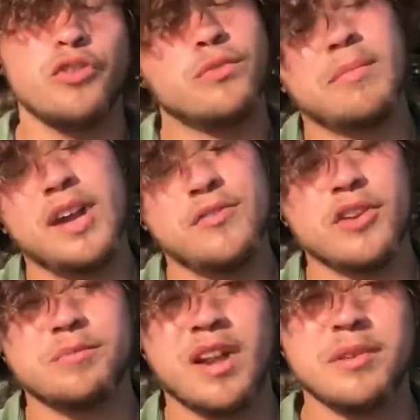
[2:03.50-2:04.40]
Many of you
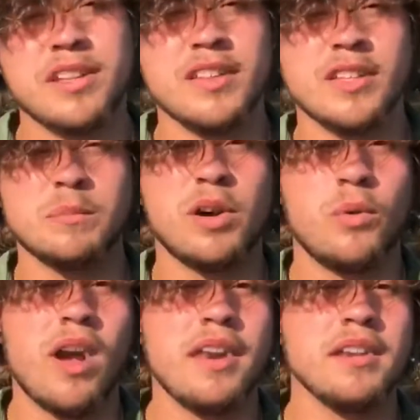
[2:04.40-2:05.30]
have probably done this, but
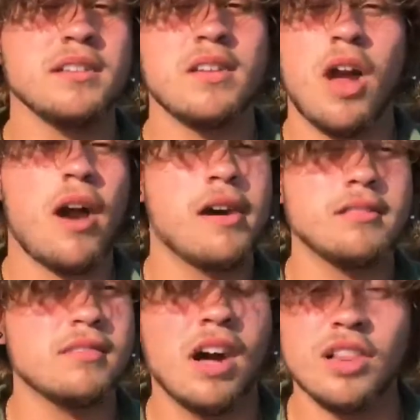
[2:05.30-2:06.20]
when
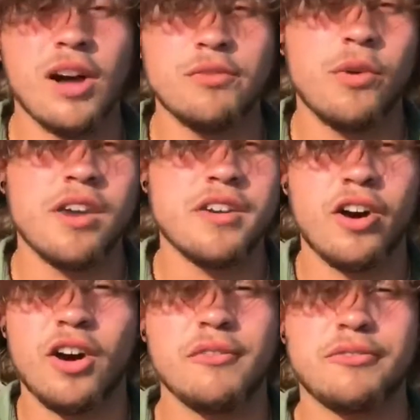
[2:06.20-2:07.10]
a loved one
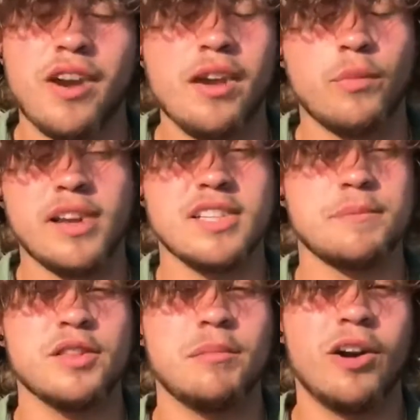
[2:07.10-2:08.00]
or a friend wakes up
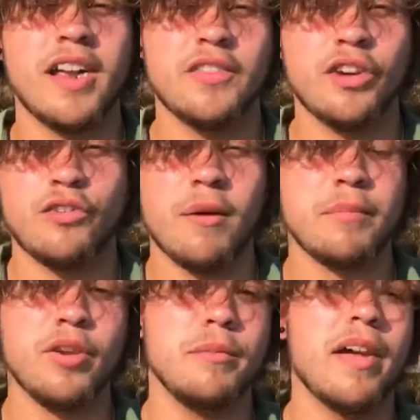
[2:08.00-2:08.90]
in the morning and they're
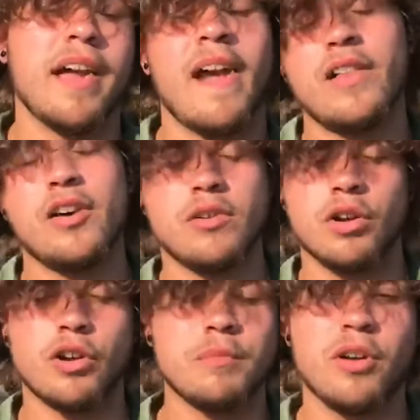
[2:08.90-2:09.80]
grumpy, you'd be like, "Hello," or
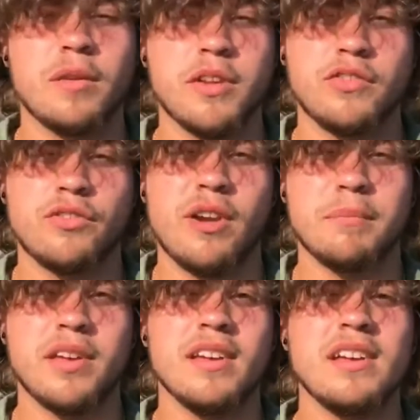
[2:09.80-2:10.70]
"Good morning, Mr.
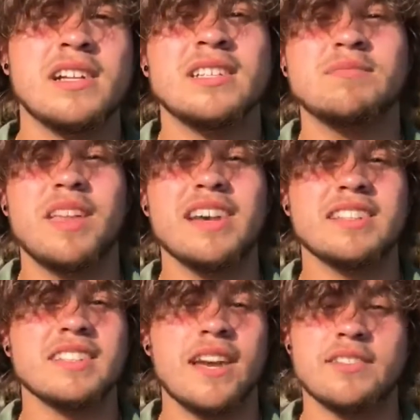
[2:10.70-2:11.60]
Grumpy."
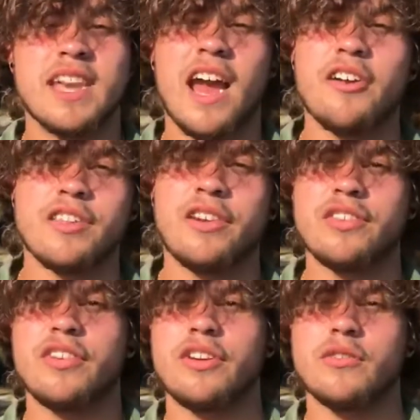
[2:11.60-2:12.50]
This gives character
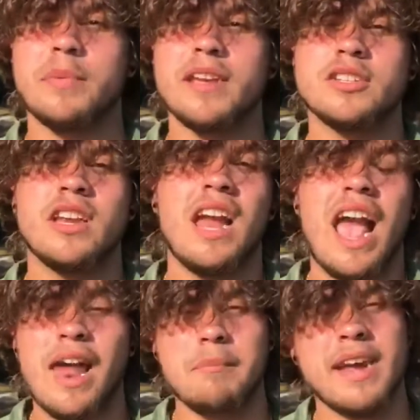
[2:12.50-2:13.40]
to your speech
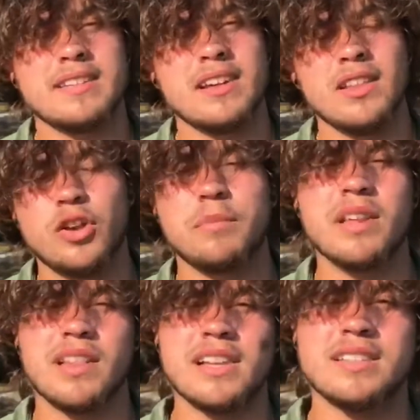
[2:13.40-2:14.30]
and makes it a little
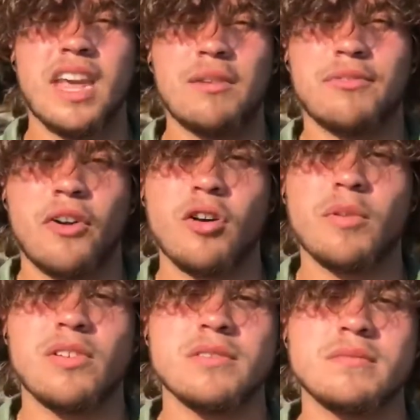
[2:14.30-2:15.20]
bit less informal.